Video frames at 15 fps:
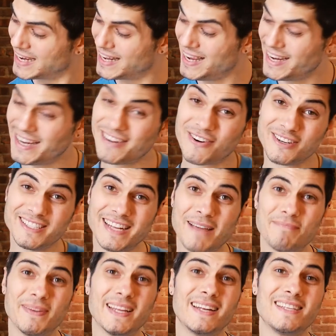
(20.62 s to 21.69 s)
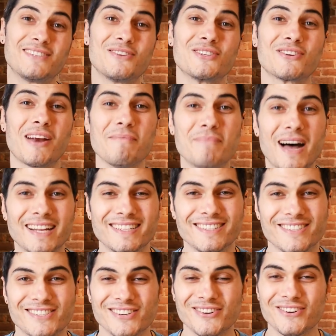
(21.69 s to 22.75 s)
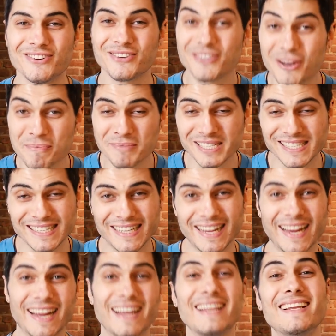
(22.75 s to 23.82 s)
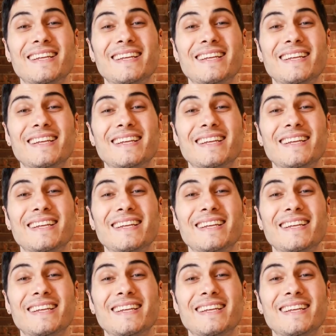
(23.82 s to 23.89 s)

clicking or tapping the subscribe button so you don't miss a thing.